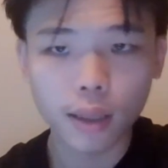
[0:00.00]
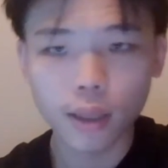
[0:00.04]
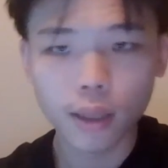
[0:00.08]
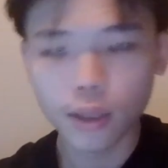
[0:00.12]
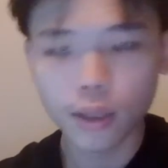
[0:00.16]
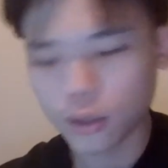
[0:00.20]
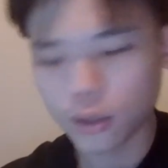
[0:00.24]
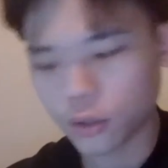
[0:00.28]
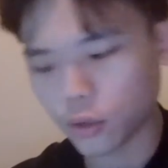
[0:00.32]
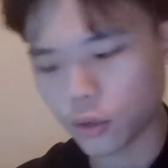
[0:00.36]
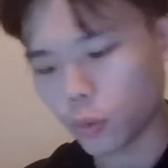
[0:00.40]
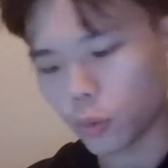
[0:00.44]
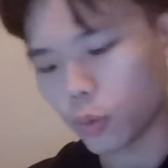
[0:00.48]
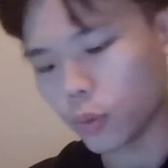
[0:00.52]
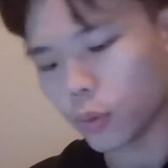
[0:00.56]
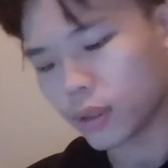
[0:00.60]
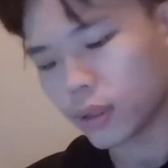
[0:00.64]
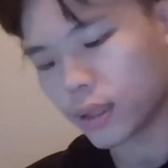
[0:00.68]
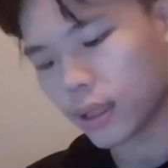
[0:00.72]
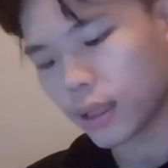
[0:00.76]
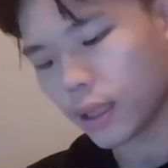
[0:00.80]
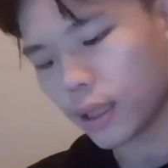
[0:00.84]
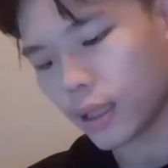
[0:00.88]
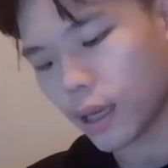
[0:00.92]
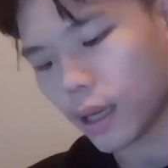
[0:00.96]
So we will
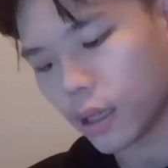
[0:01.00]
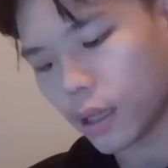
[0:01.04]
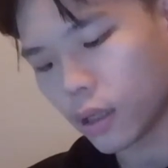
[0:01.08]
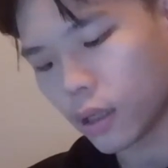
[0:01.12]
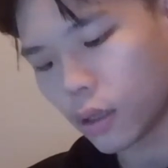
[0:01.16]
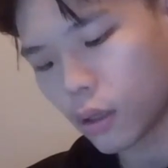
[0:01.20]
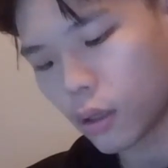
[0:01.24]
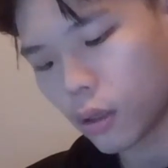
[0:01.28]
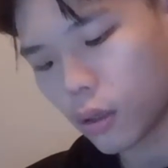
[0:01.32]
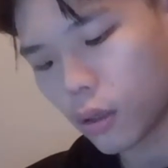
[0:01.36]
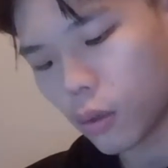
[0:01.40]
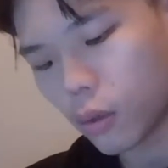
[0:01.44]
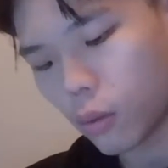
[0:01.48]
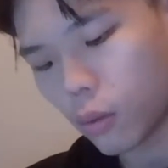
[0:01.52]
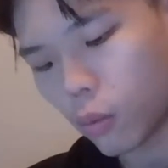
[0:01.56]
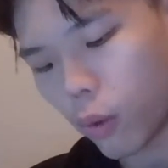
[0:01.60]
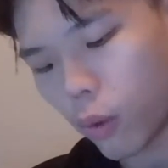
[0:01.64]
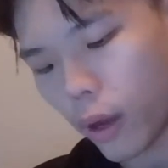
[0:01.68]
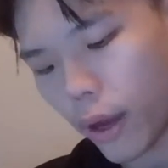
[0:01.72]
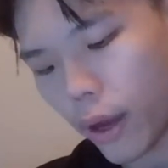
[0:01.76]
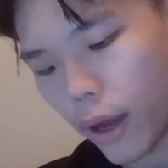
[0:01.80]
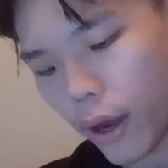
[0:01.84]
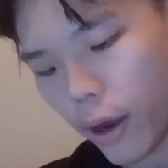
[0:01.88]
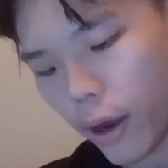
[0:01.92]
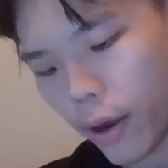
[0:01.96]
say that
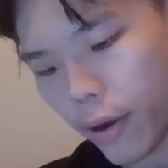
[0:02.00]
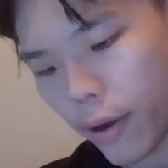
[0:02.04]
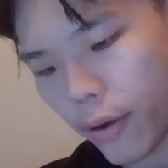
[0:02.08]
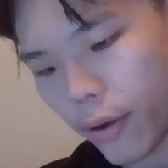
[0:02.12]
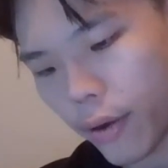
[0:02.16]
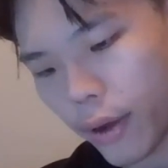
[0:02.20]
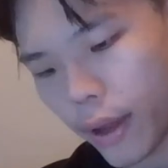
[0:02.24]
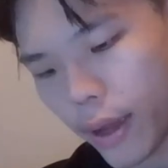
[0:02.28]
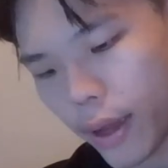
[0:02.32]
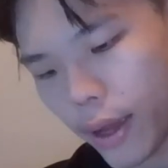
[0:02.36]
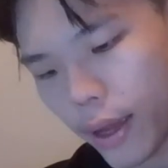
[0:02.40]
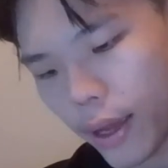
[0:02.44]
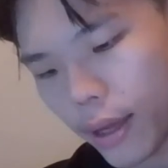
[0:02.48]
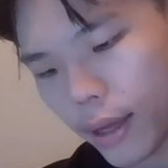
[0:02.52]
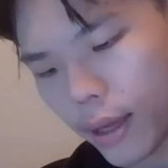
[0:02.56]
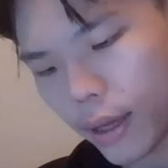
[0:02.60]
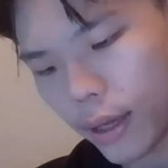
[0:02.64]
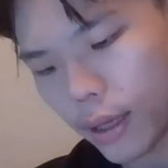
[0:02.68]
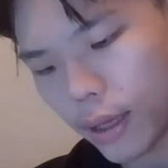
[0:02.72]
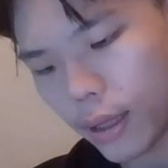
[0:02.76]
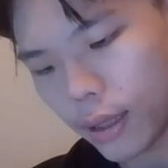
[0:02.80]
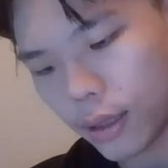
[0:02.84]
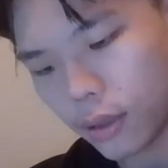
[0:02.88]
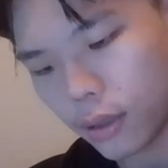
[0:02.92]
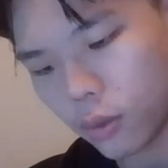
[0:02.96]
where AA
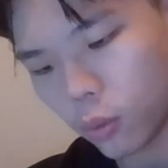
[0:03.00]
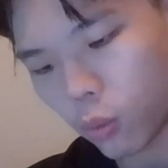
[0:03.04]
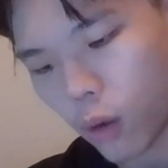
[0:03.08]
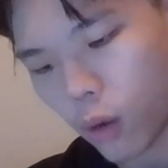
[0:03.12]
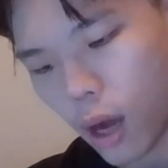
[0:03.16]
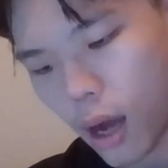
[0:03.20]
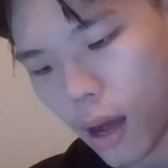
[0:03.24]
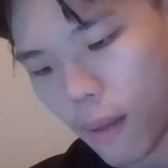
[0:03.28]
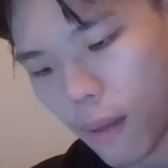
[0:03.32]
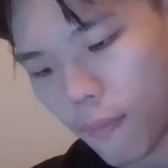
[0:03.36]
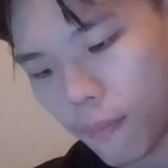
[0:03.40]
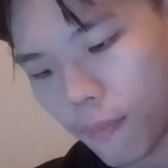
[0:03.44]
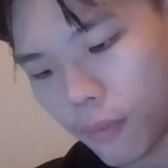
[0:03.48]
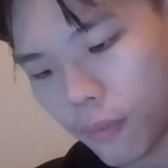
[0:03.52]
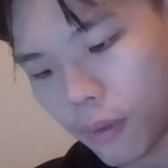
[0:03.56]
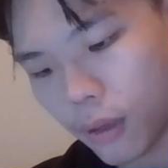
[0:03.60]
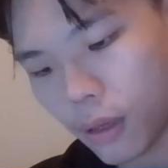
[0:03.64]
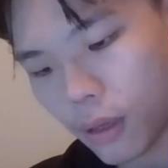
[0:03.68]
is 1